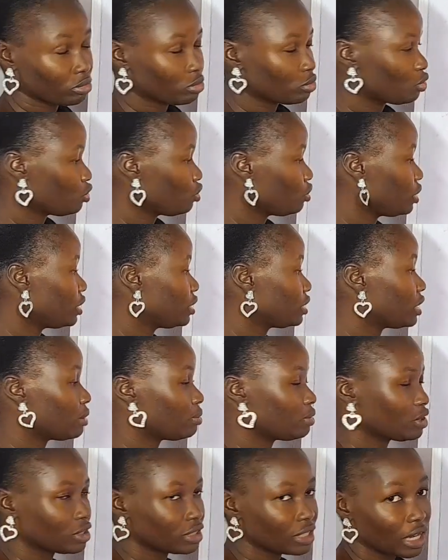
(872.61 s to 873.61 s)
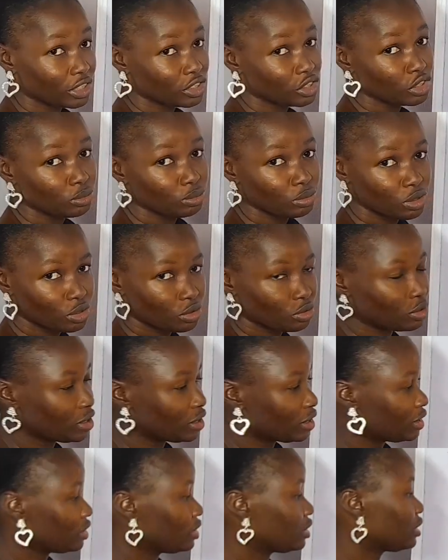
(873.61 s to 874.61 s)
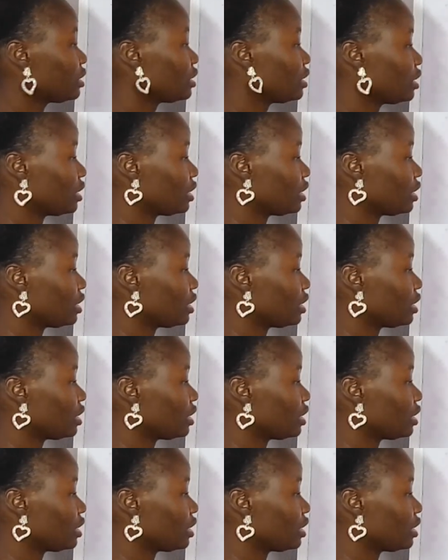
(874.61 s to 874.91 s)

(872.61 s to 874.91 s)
2 days. Let me just assume 2 days.